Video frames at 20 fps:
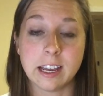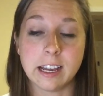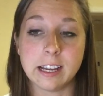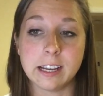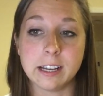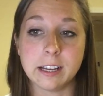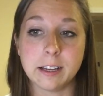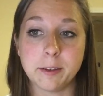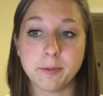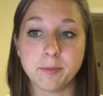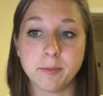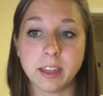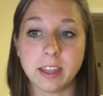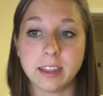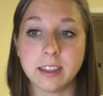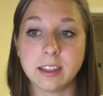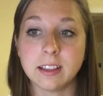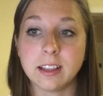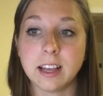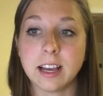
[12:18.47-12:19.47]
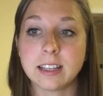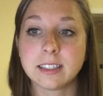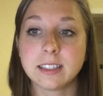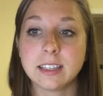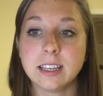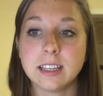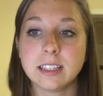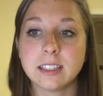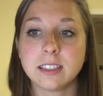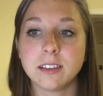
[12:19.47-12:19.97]
And then
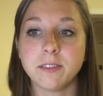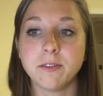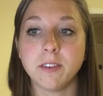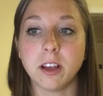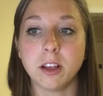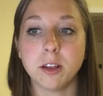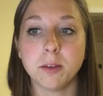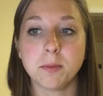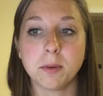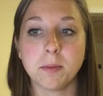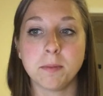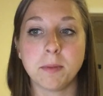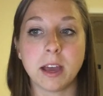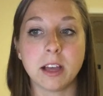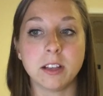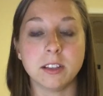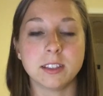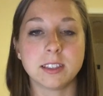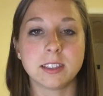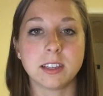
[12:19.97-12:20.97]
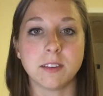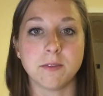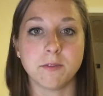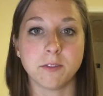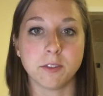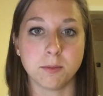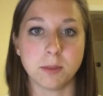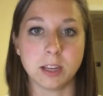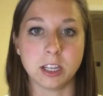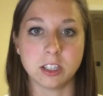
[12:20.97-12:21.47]
lastly is develop a balanced
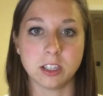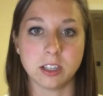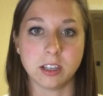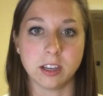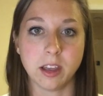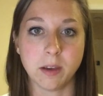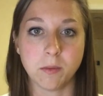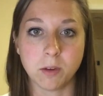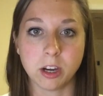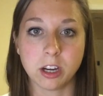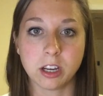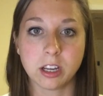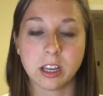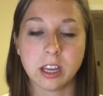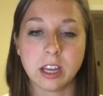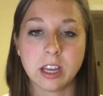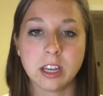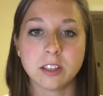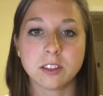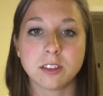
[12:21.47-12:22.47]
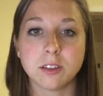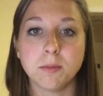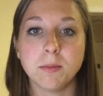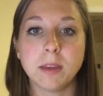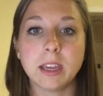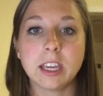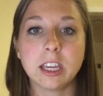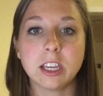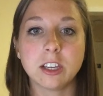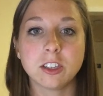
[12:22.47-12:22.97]
information network. So
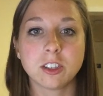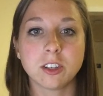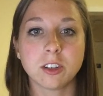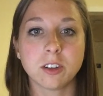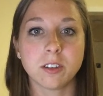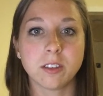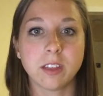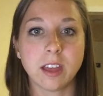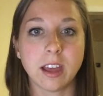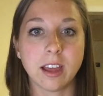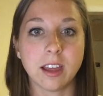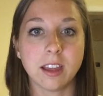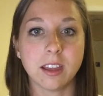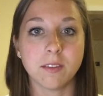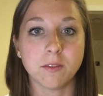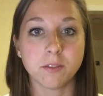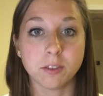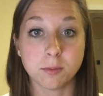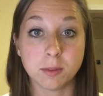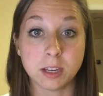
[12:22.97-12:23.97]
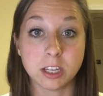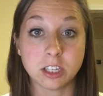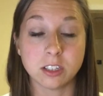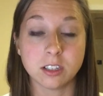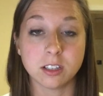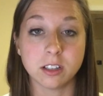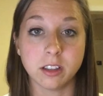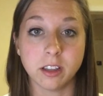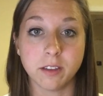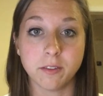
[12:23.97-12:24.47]
making sure that
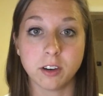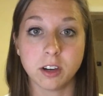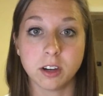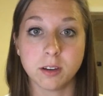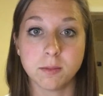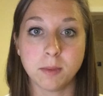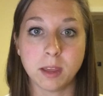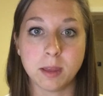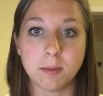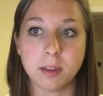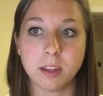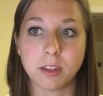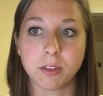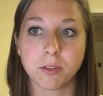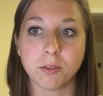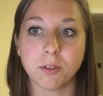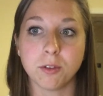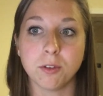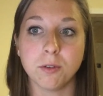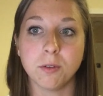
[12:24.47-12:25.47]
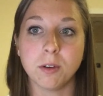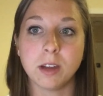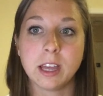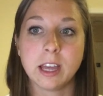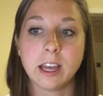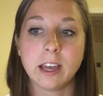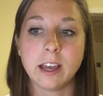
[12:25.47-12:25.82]
information delivered maybe through